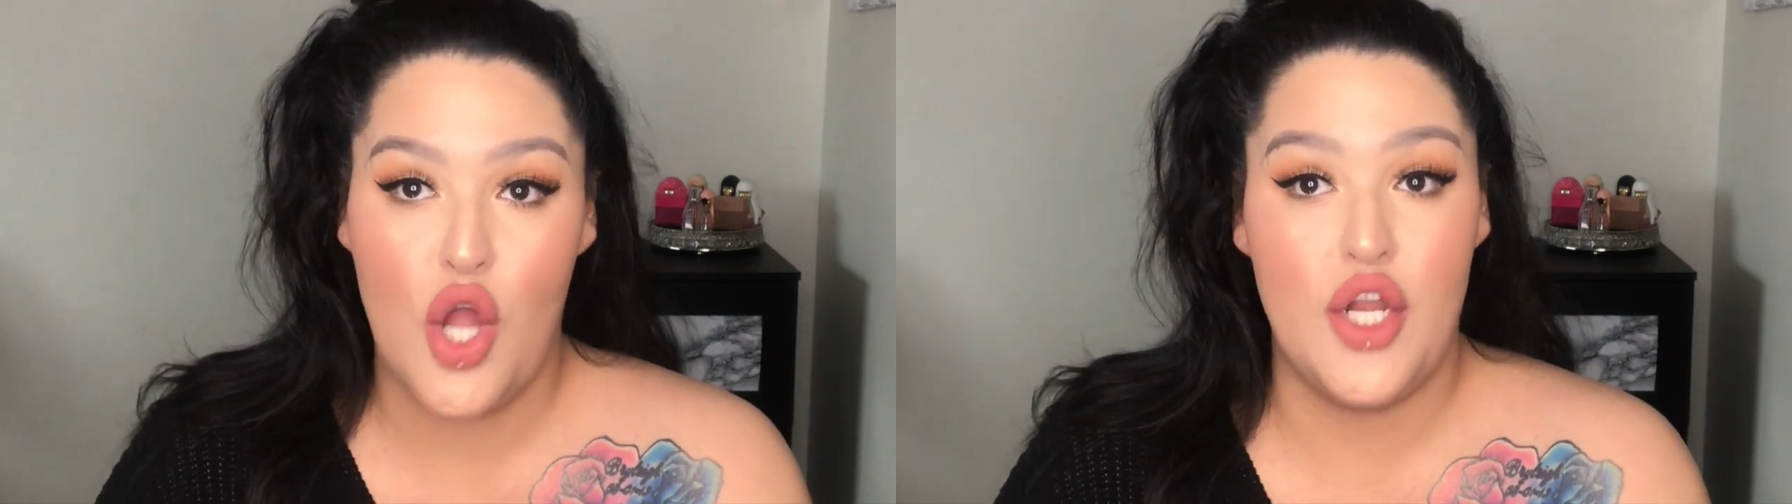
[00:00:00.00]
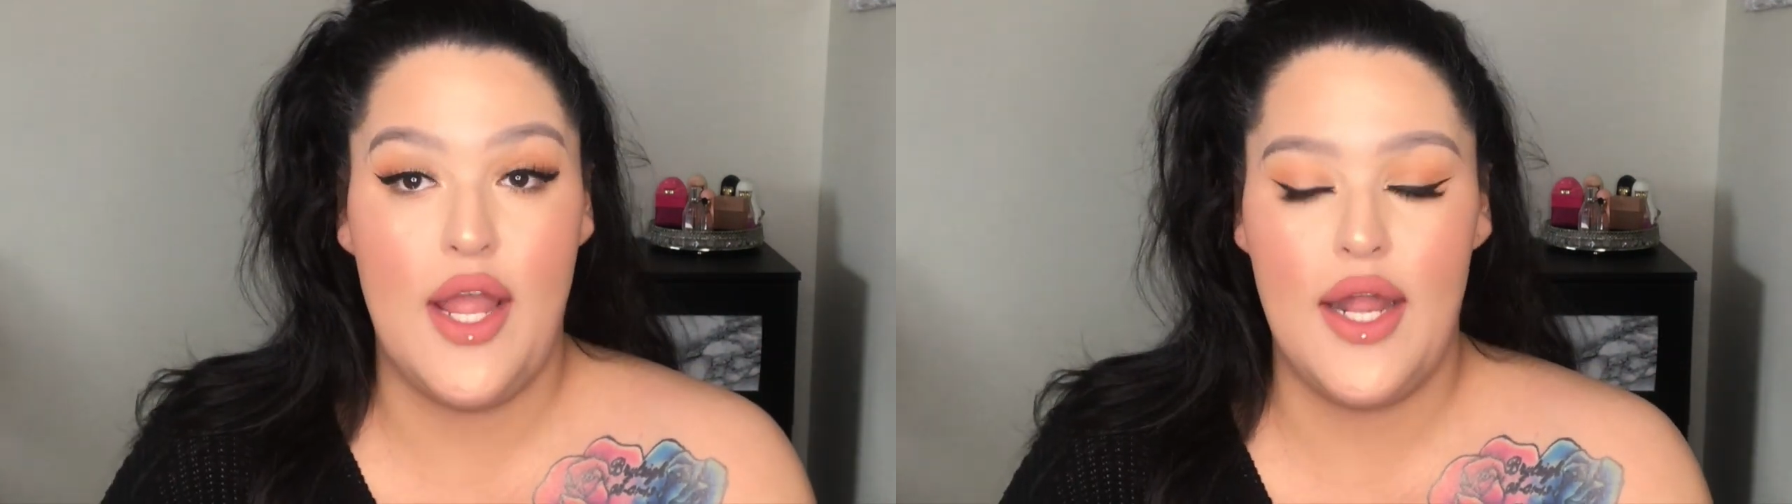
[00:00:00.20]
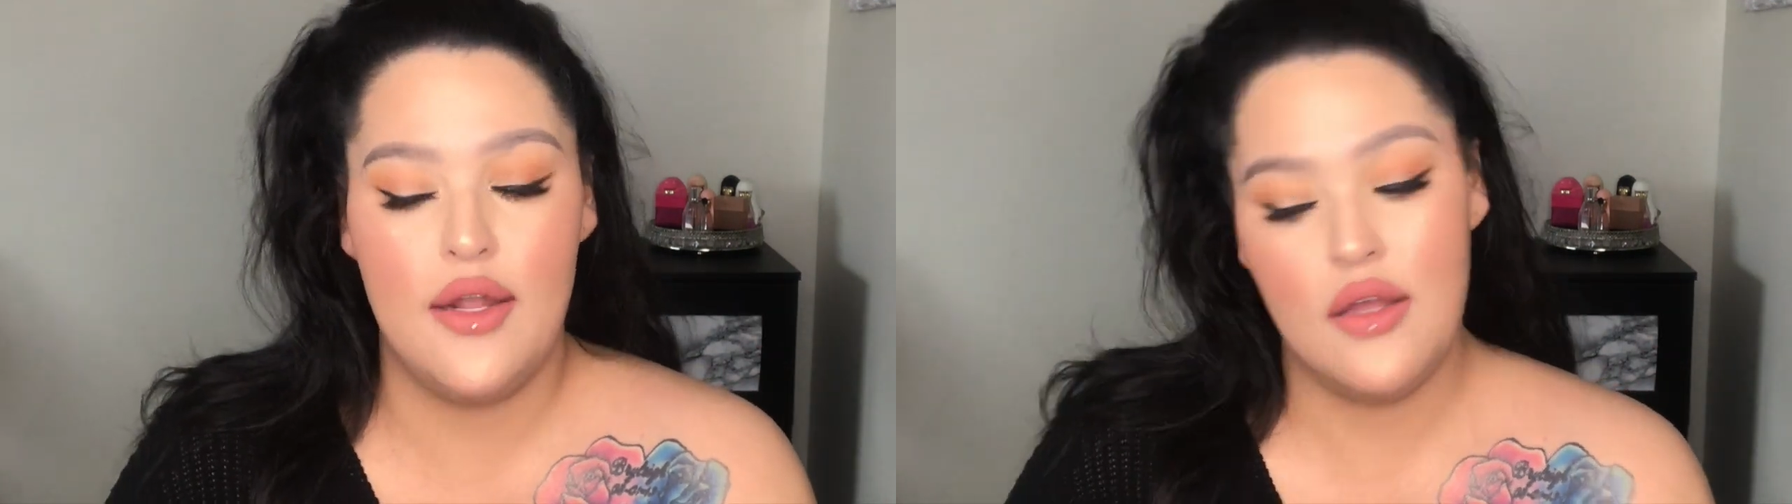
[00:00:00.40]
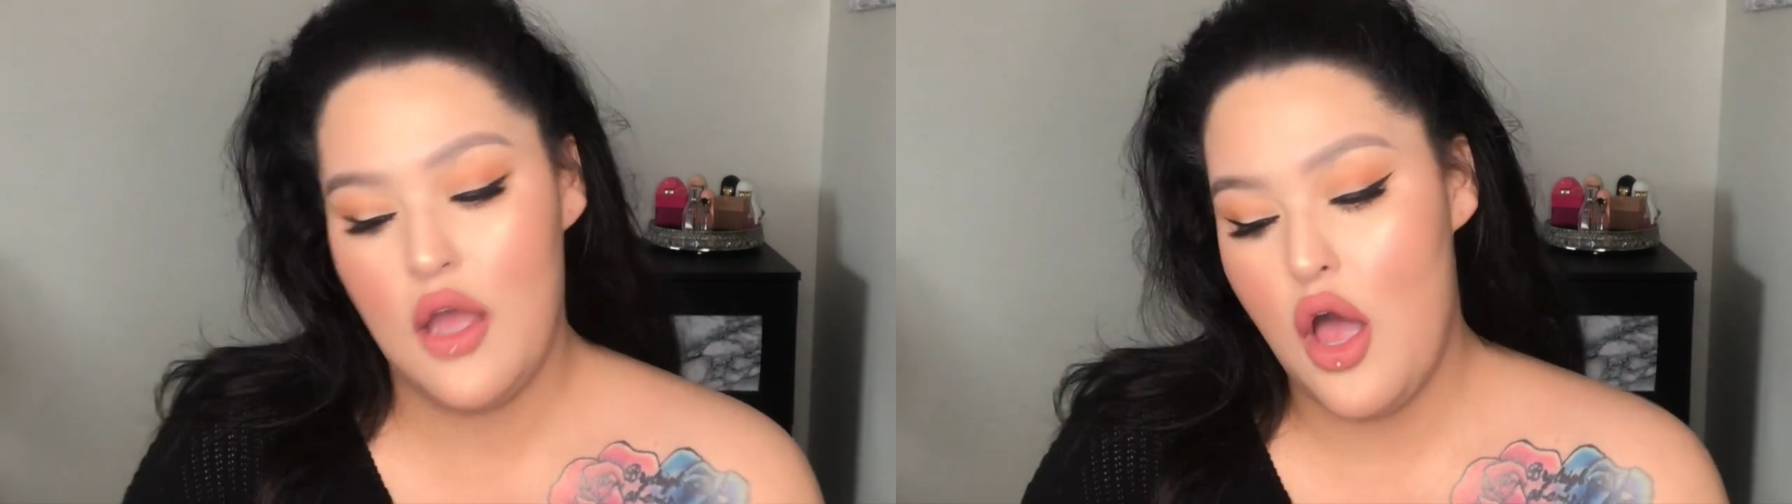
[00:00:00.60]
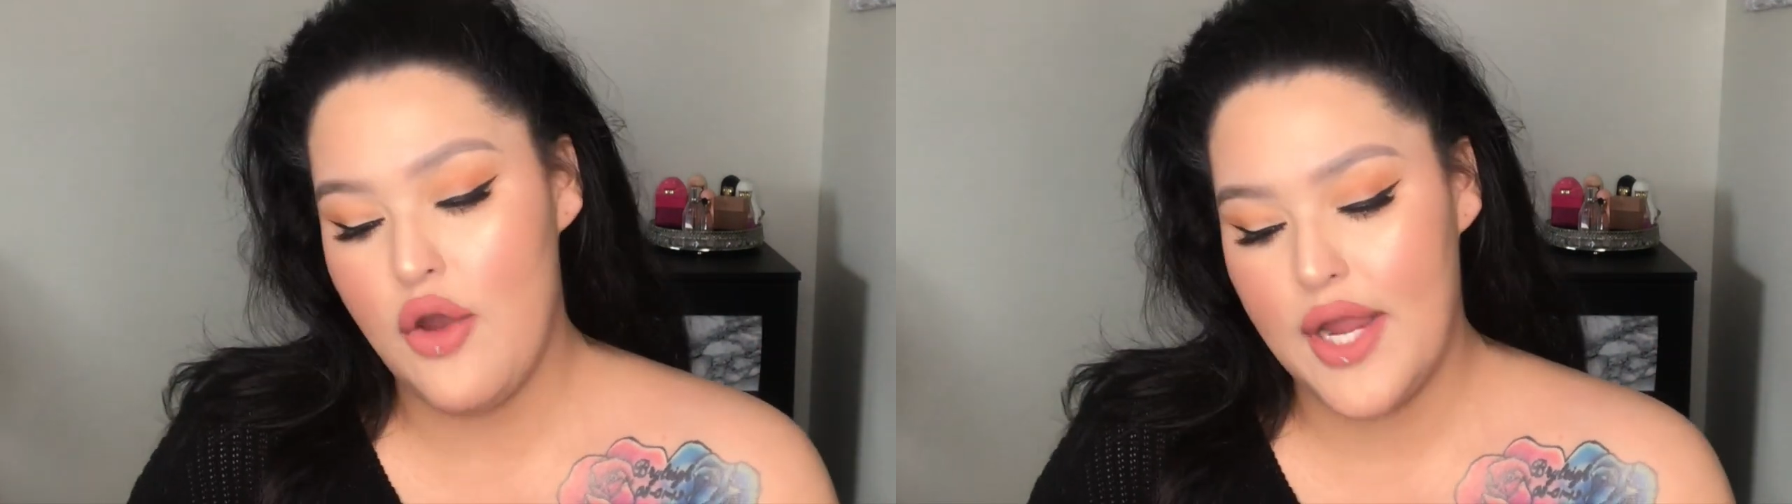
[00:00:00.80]
on your head.
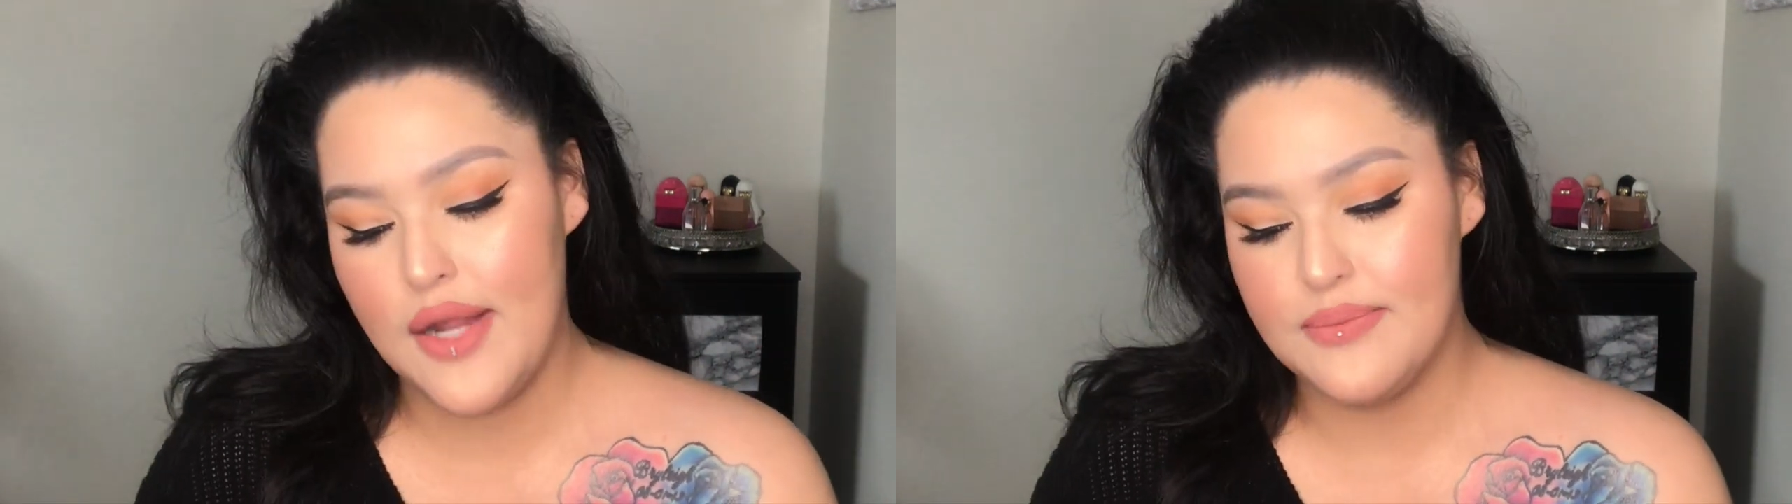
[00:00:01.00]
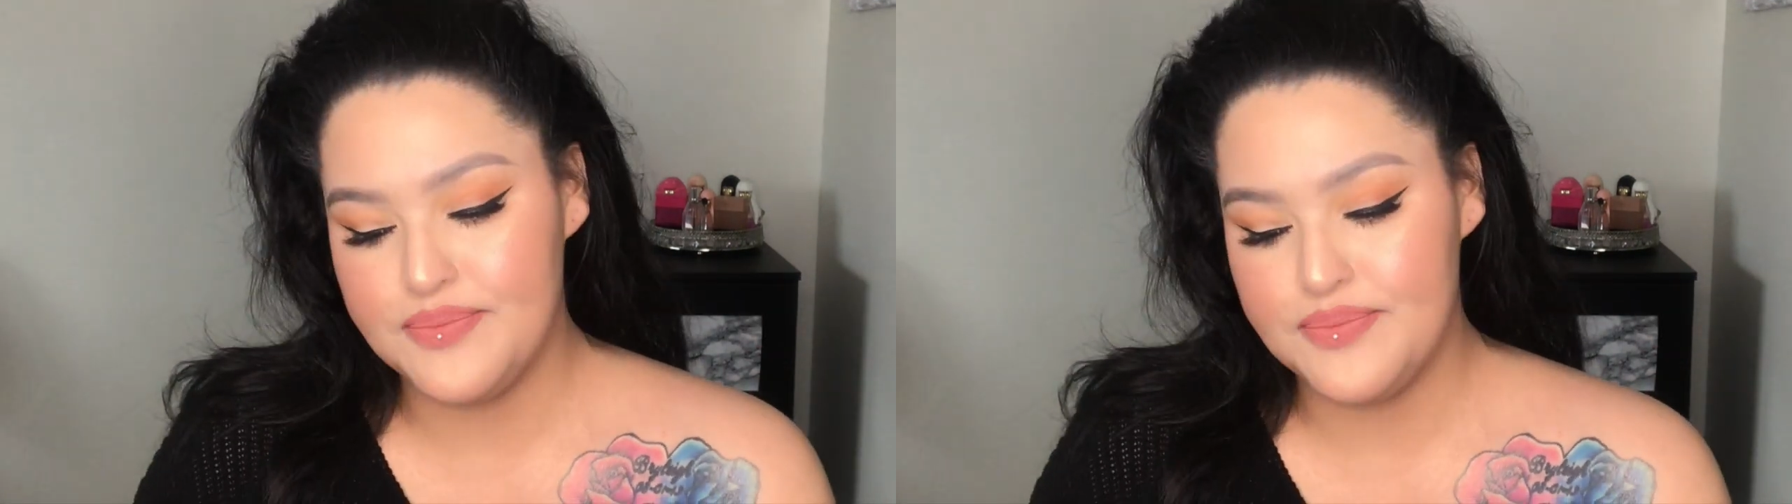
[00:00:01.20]
Alright,